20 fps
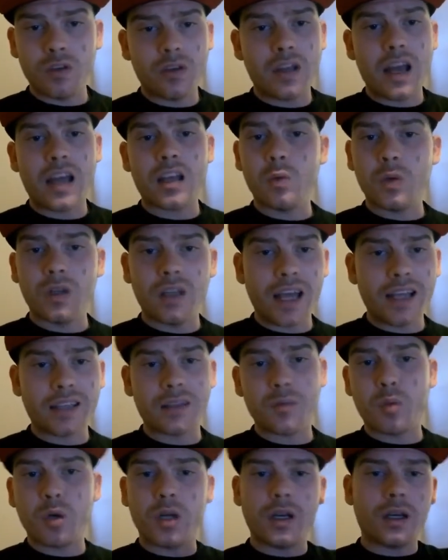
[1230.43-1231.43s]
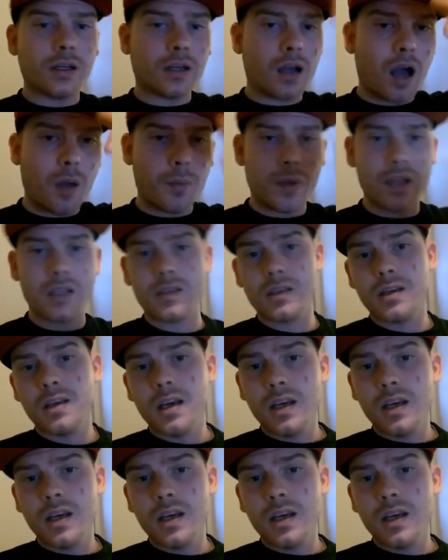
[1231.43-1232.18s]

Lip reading: that you would like to put in the comments.